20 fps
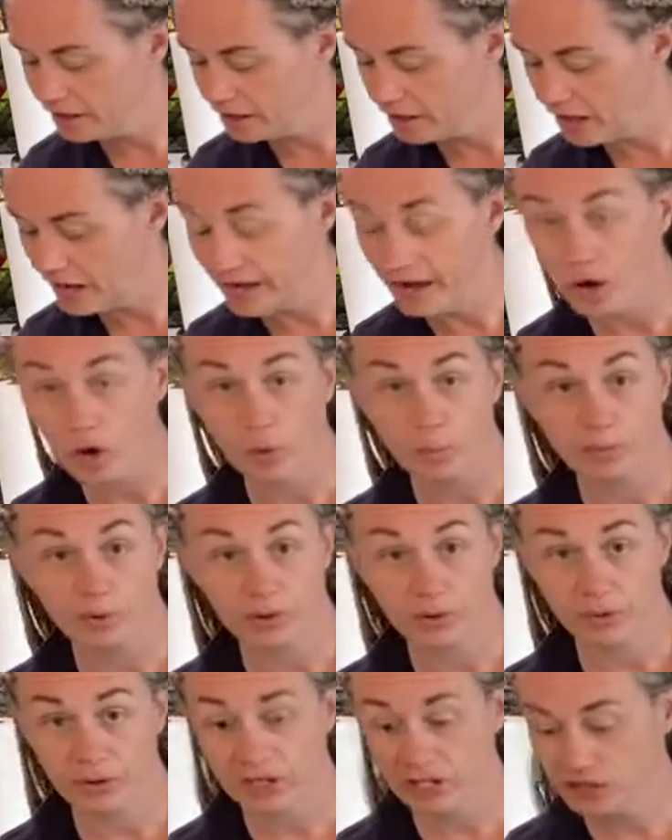I hope
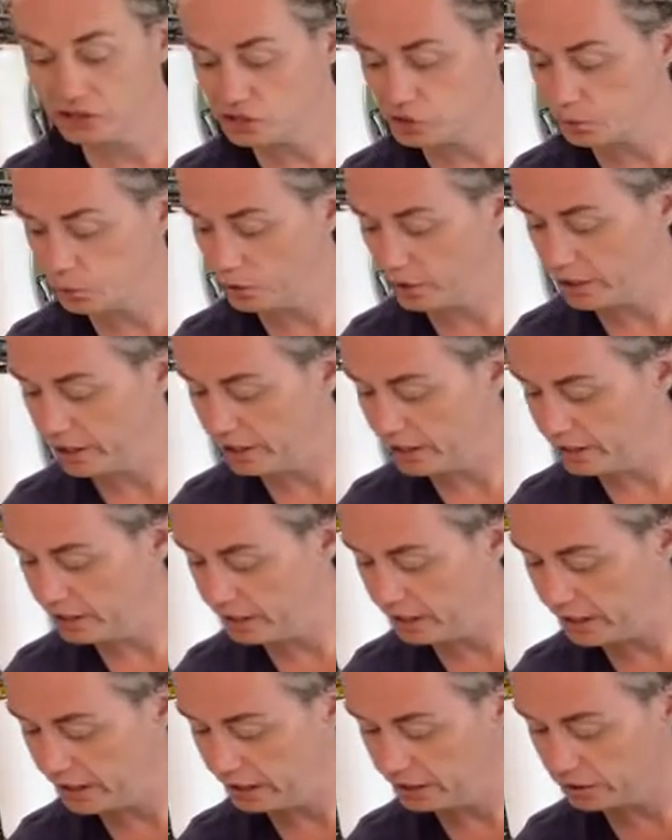you enjoyed
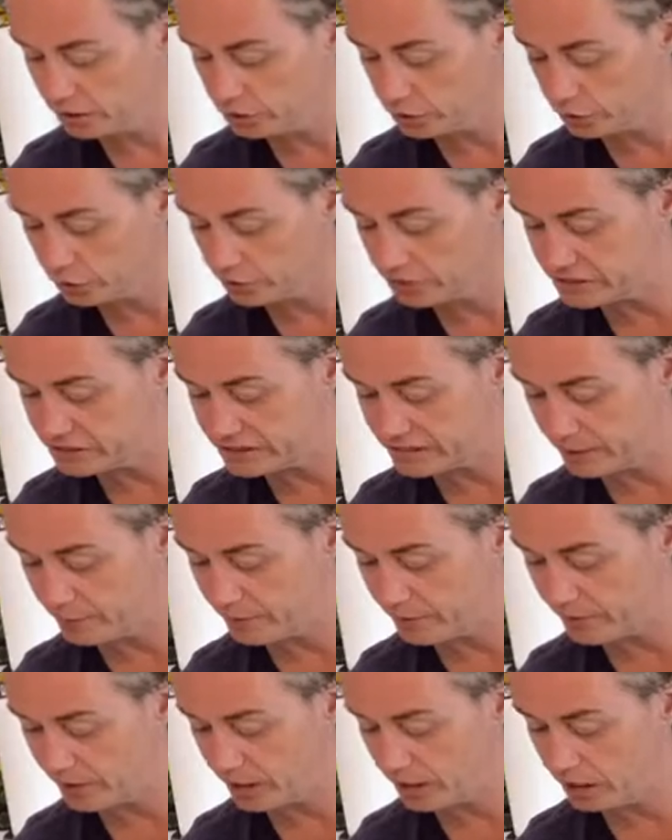and learned
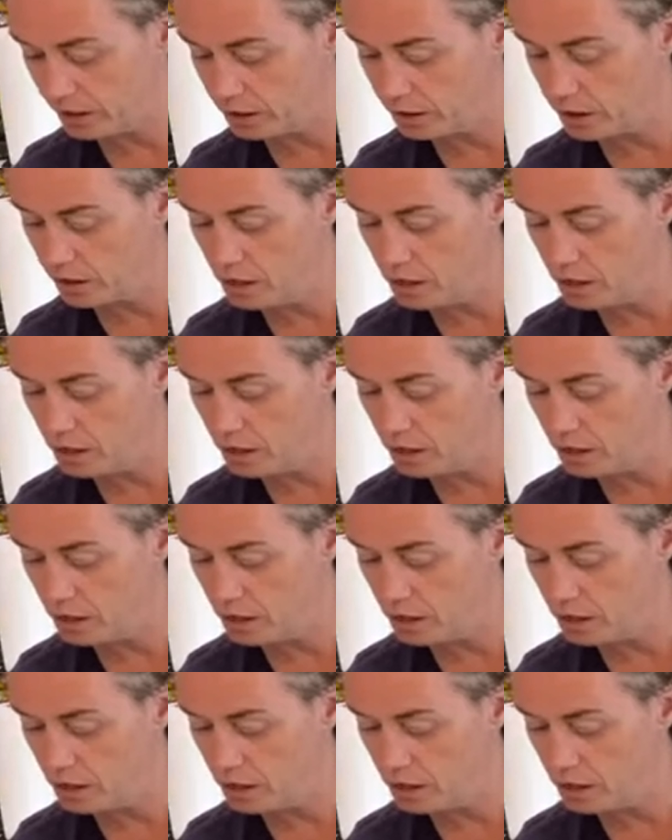something.